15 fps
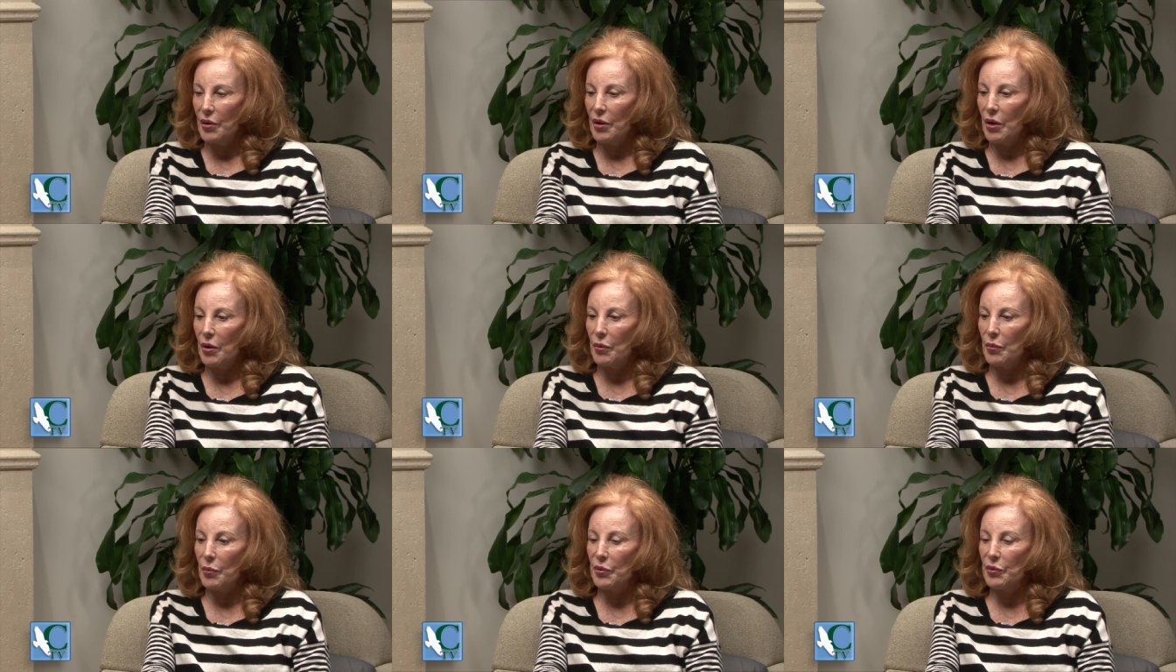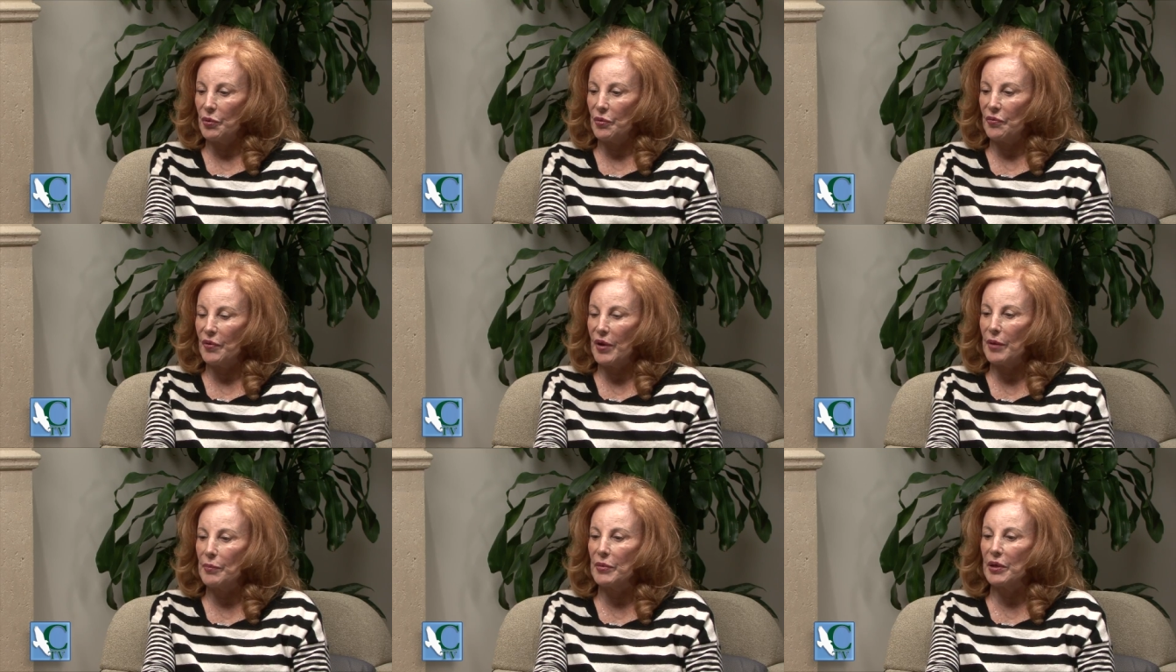Now, when your
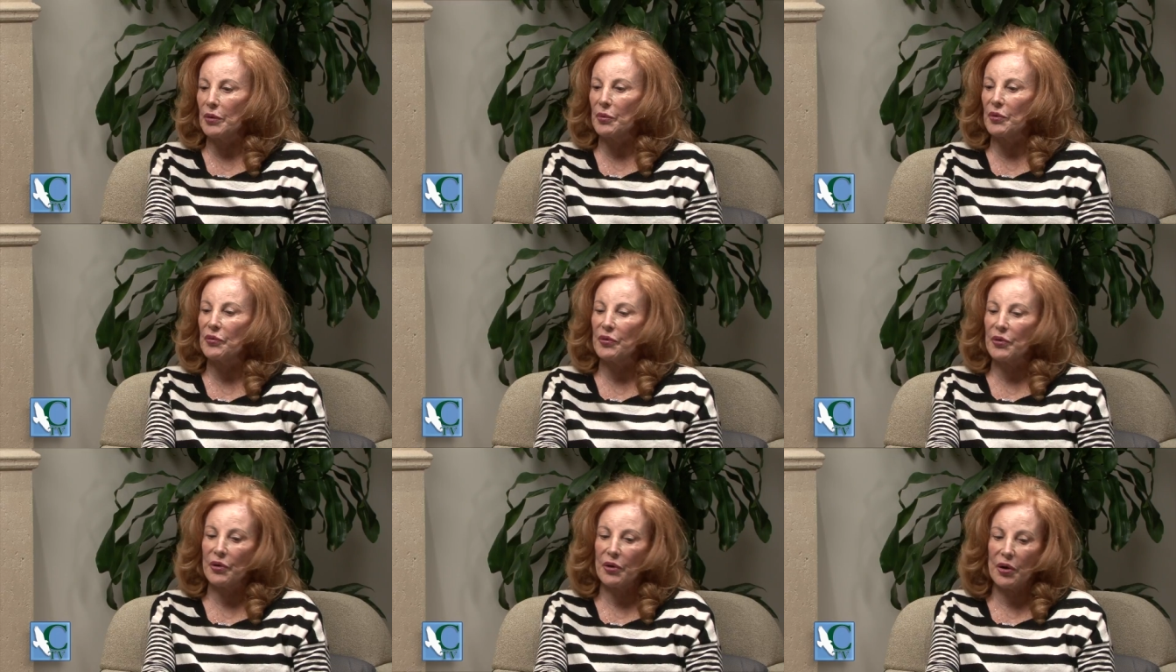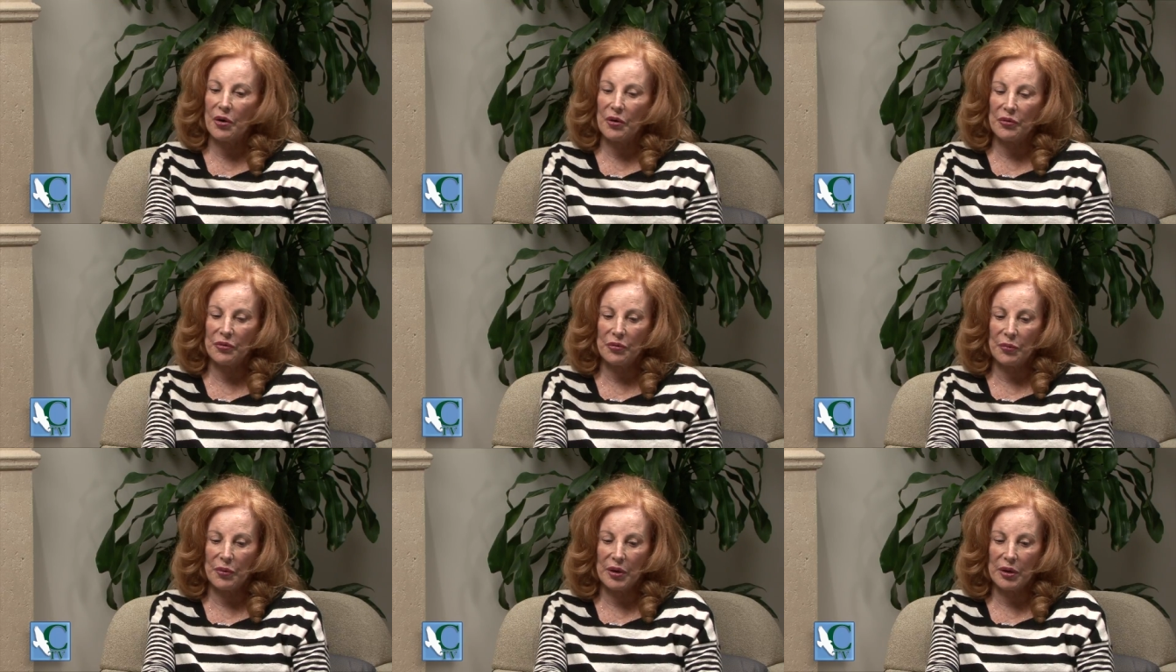family was
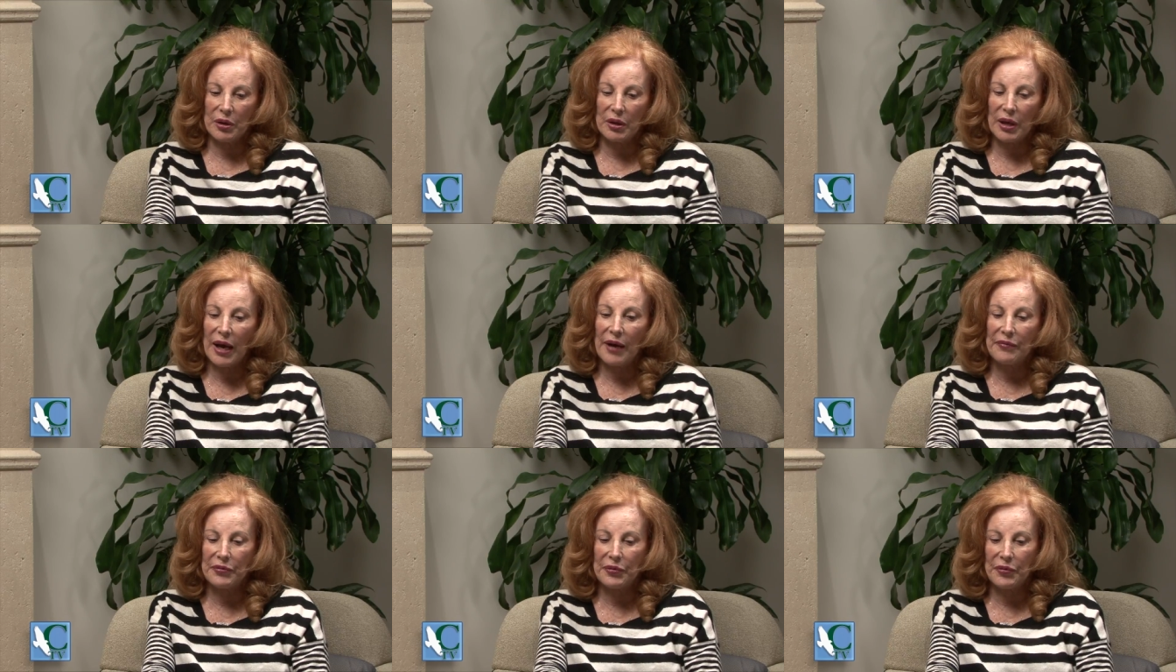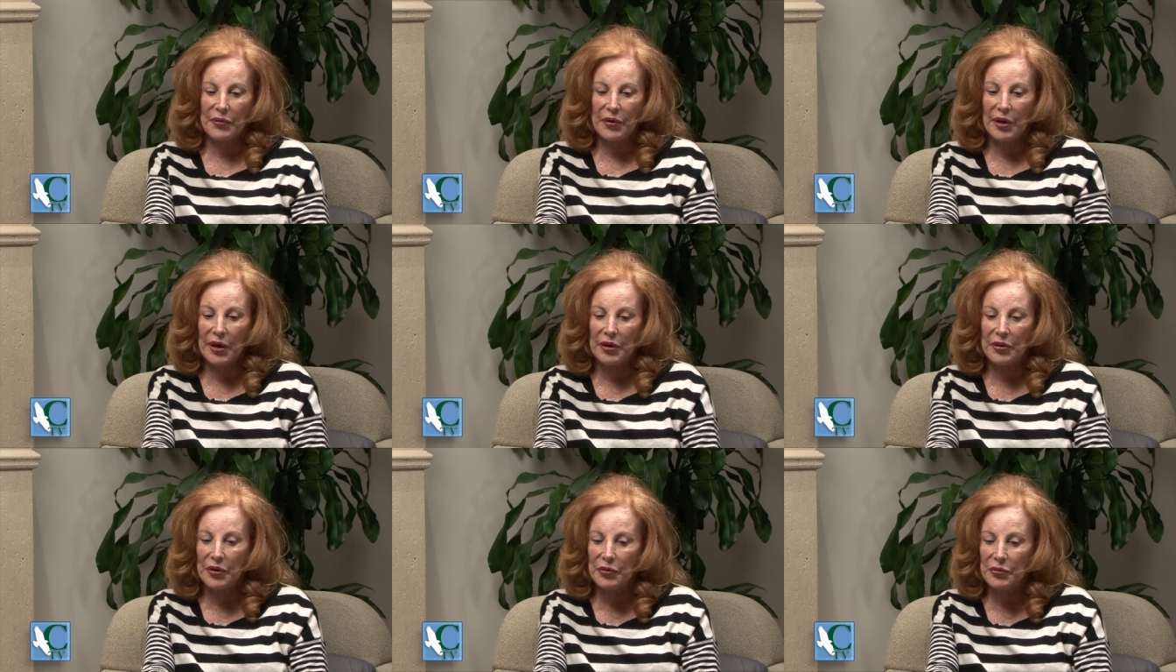incarcerated after the
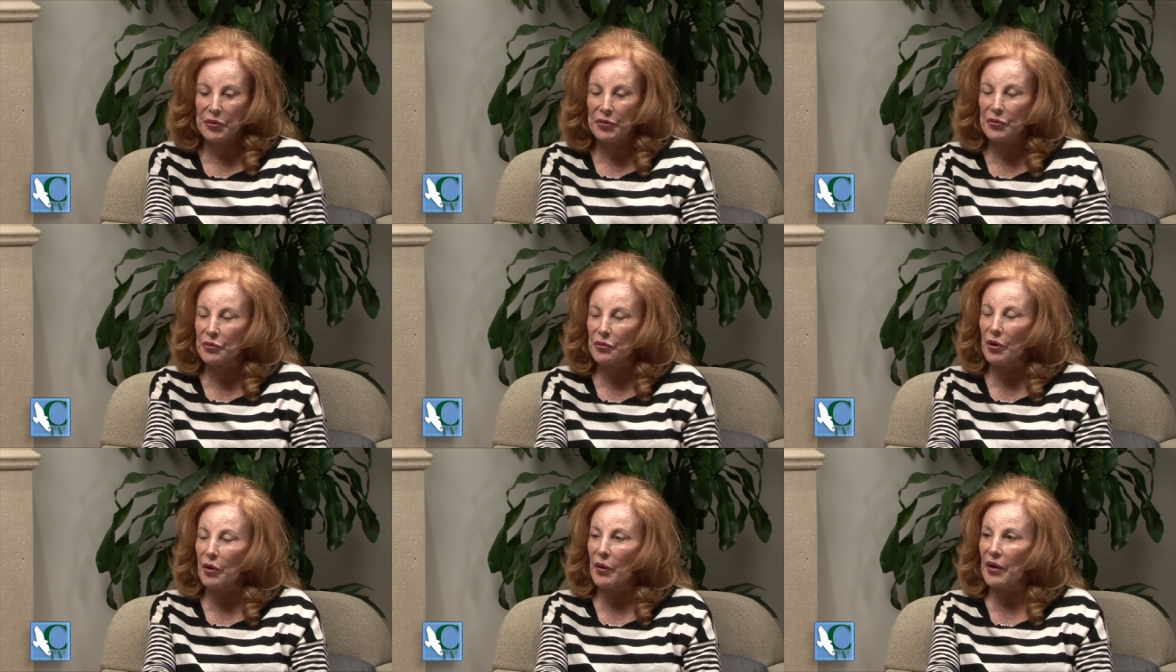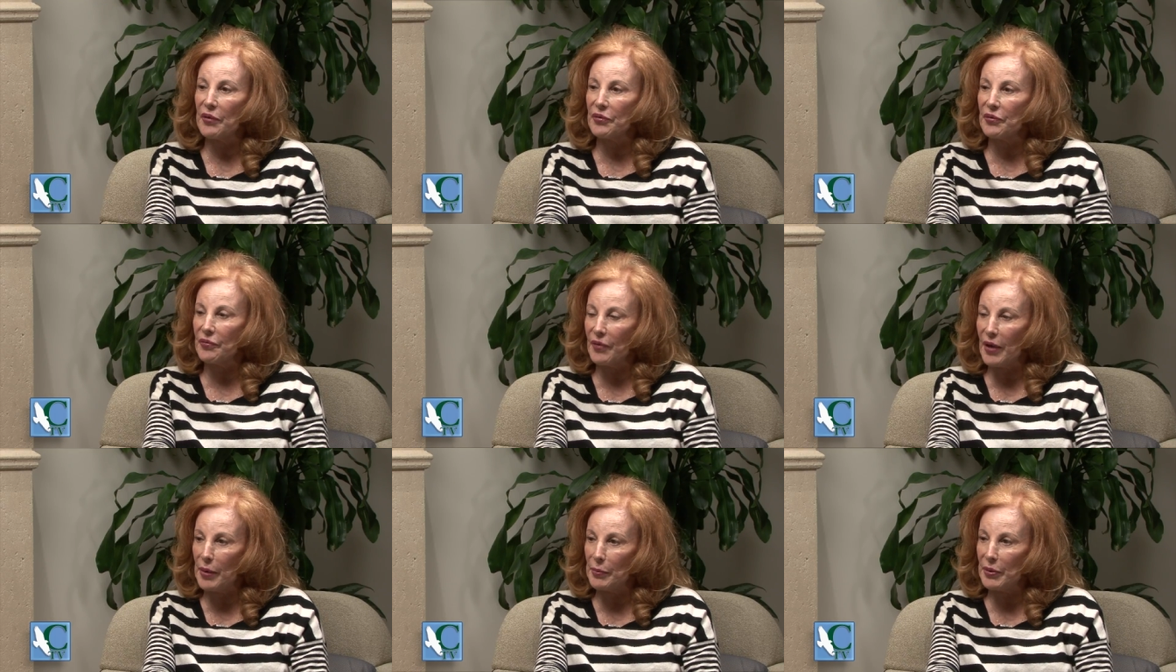ghetto, did you go as a
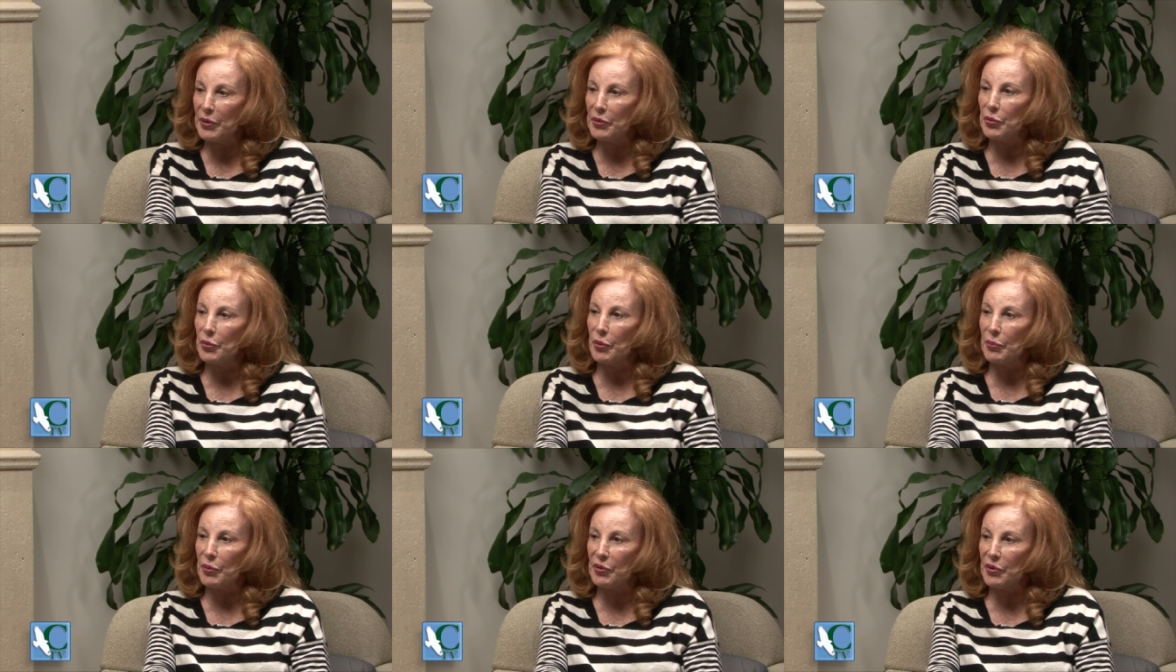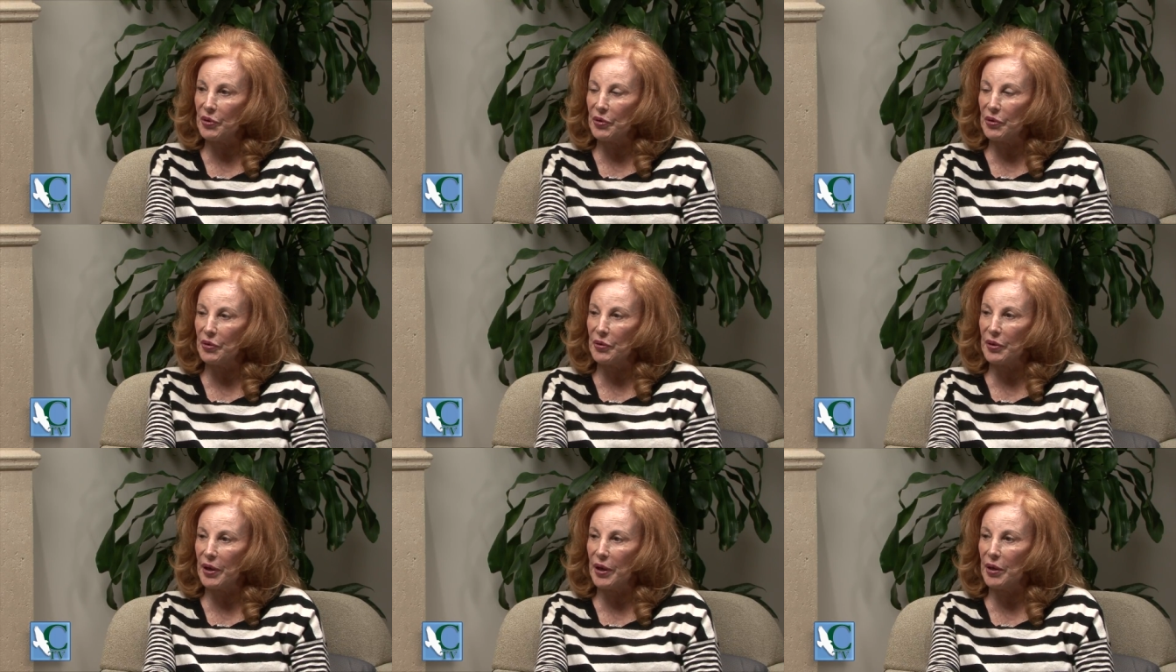family to a particular
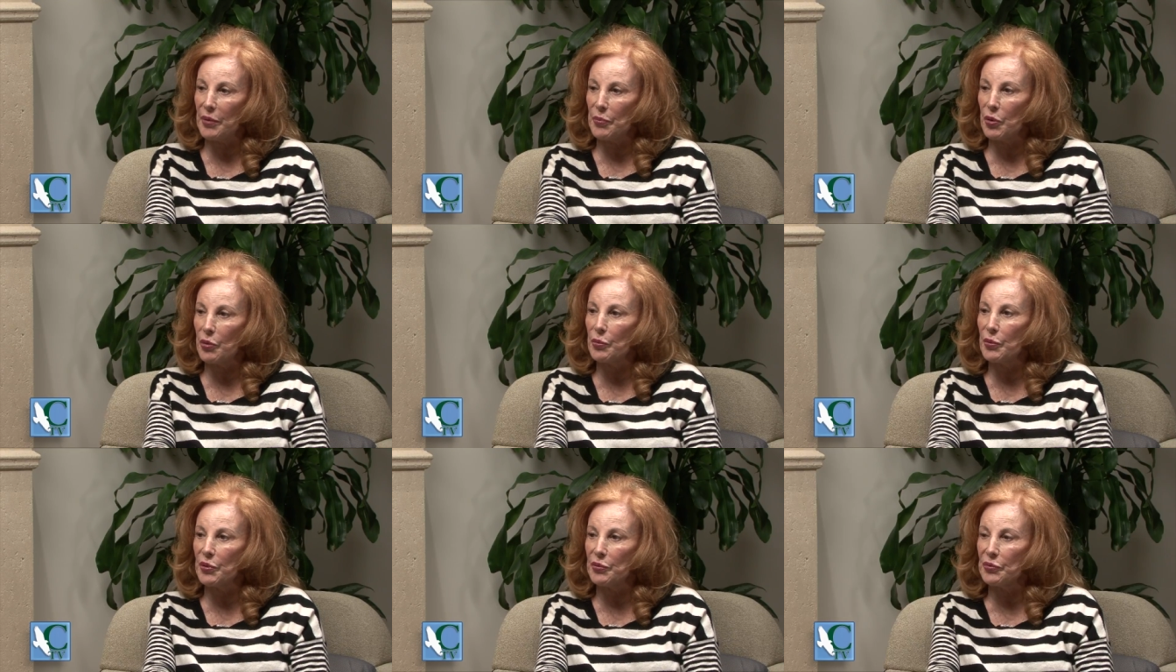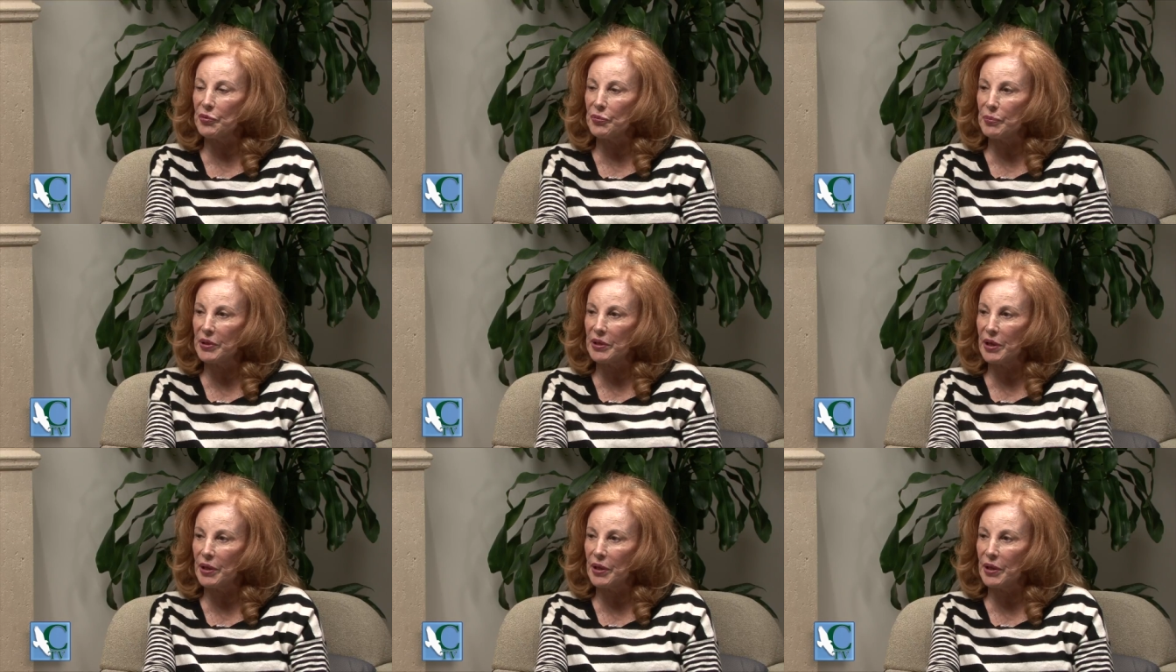camp or were you split